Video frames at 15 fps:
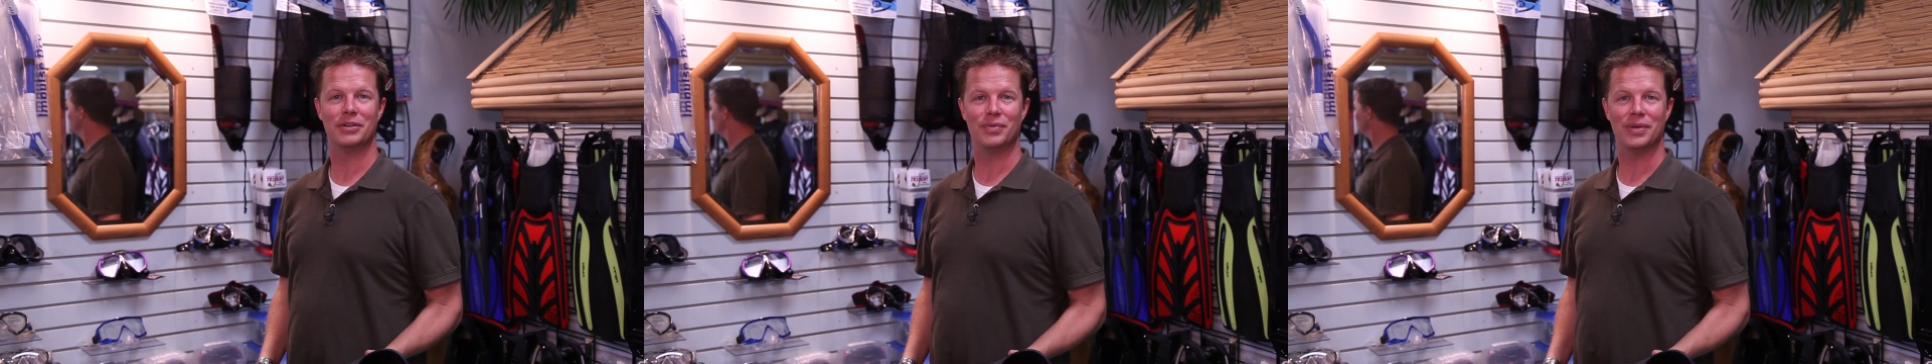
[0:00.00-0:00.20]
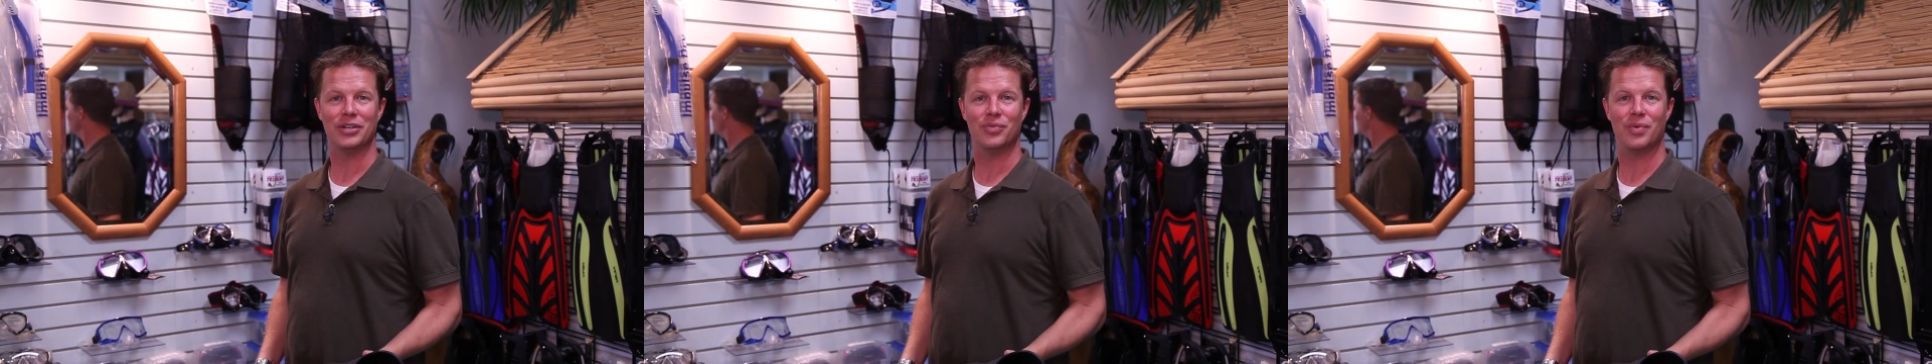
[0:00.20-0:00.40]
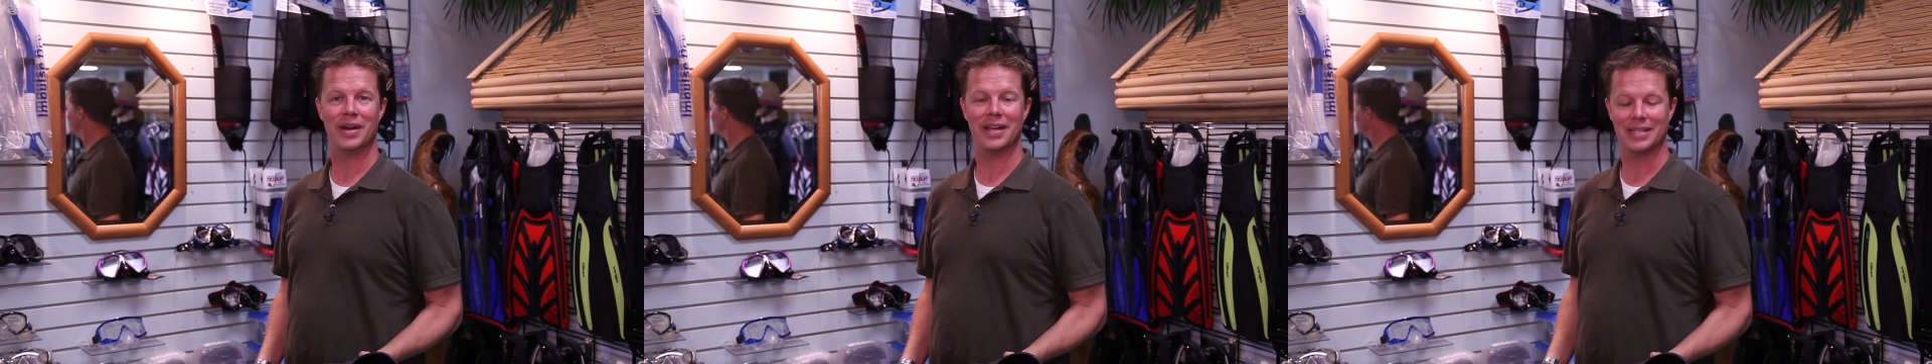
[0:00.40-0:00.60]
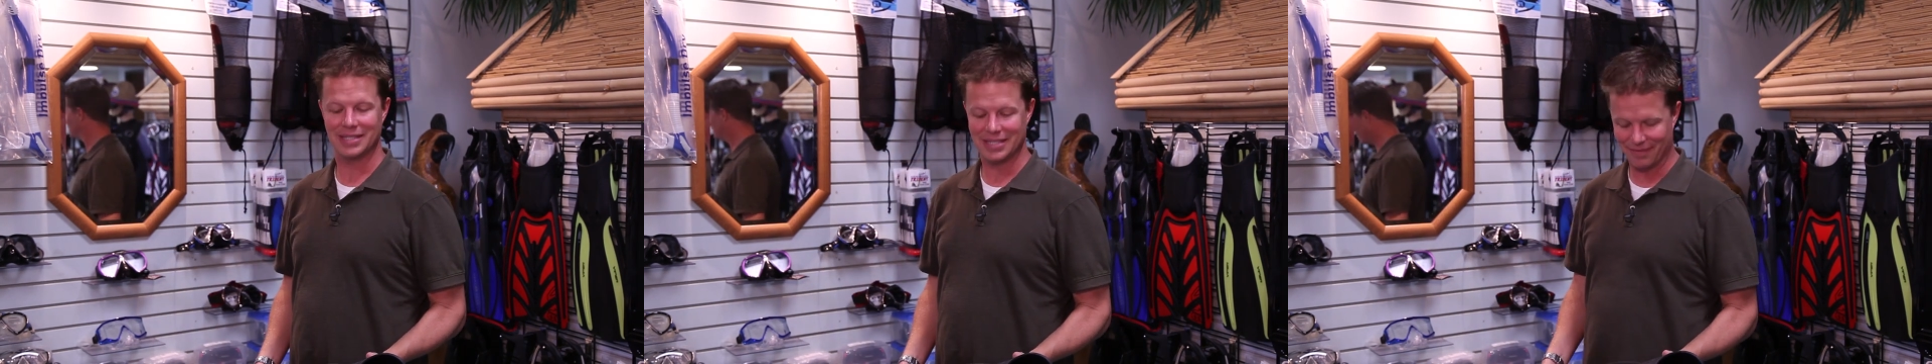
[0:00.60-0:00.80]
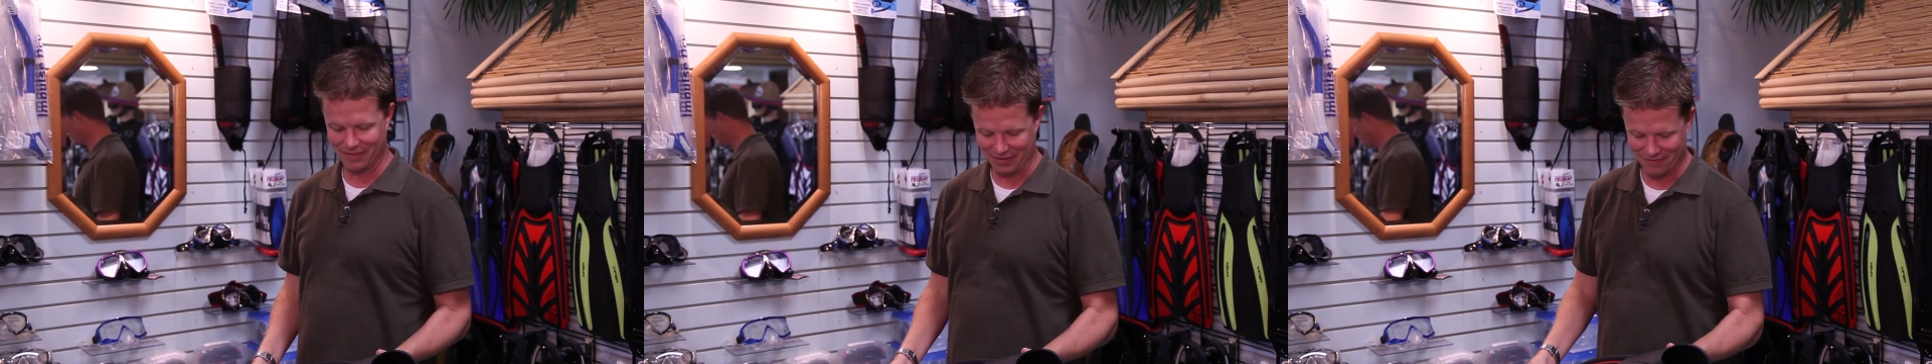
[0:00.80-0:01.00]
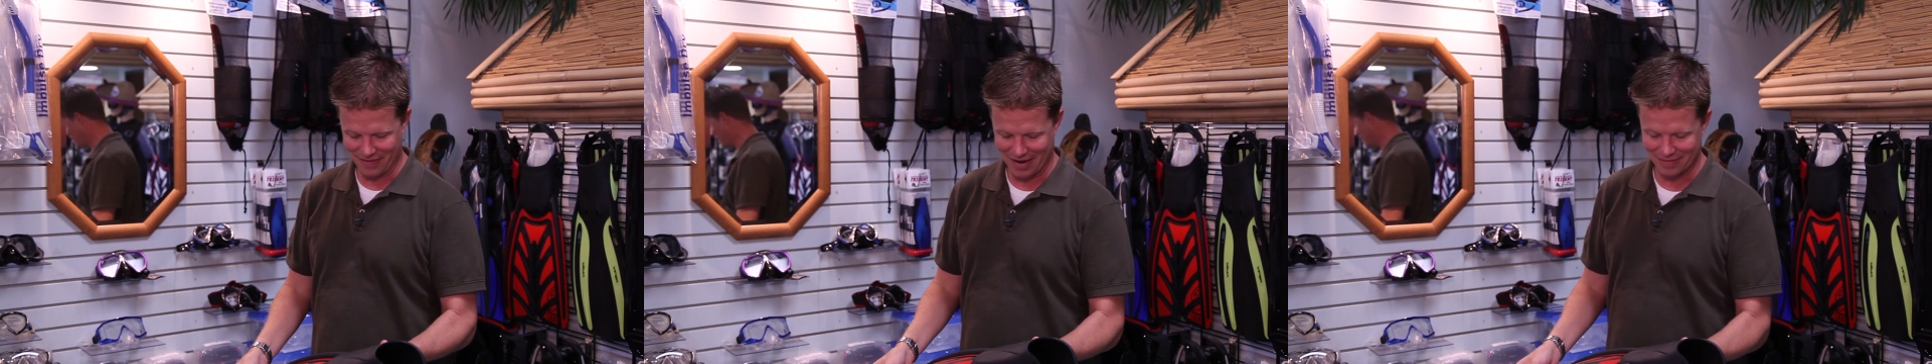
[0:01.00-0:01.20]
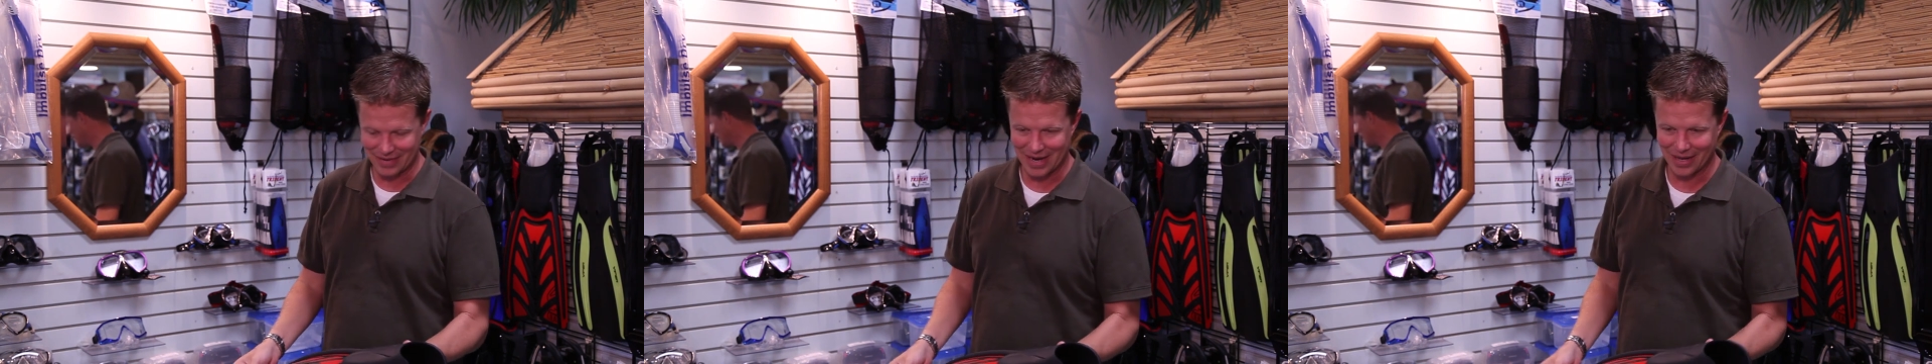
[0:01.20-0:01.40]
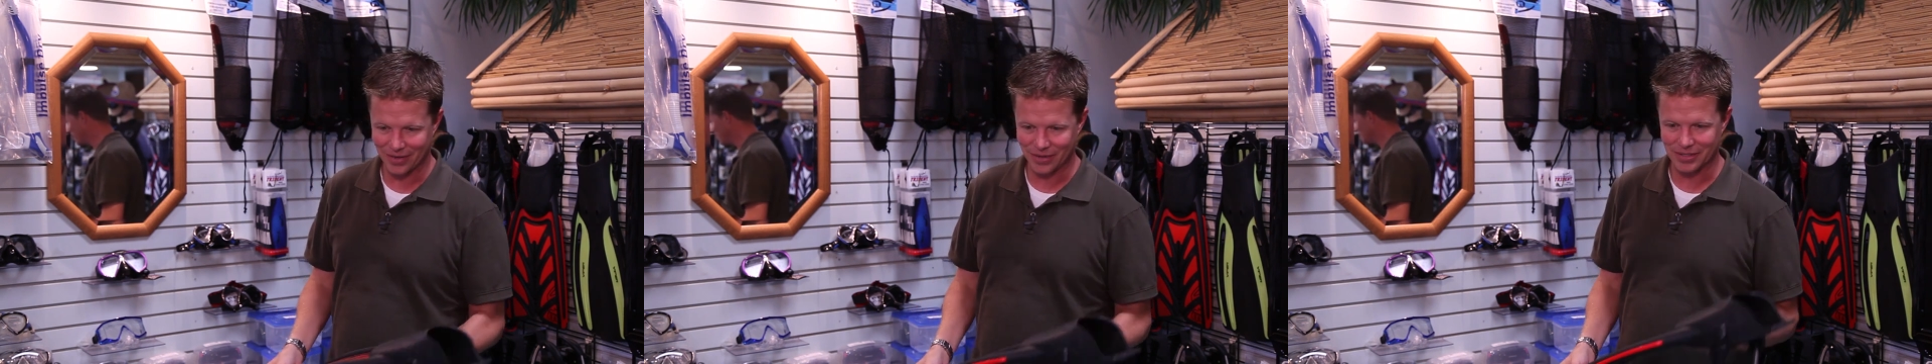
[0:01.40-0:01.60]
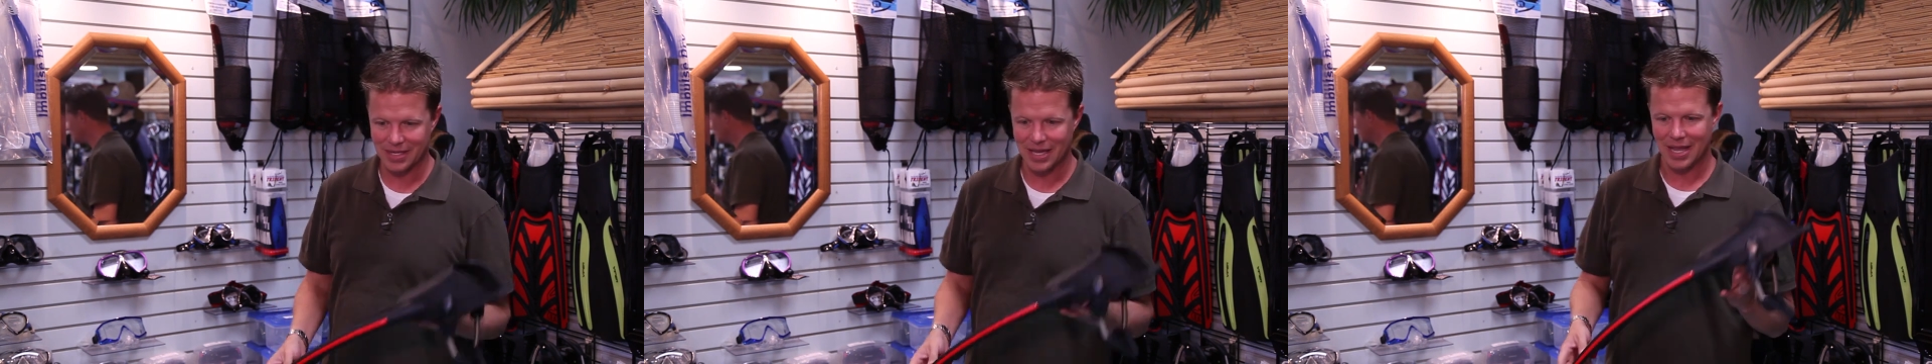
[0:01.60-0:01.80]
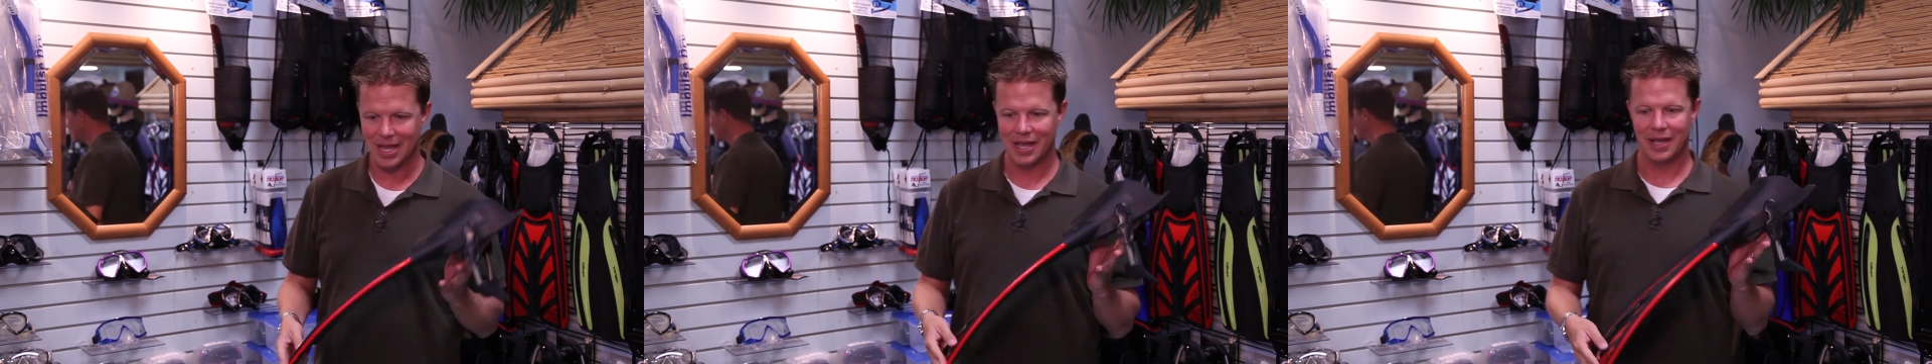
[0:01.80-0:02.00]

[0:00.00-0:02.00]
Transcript: between $20 and $75.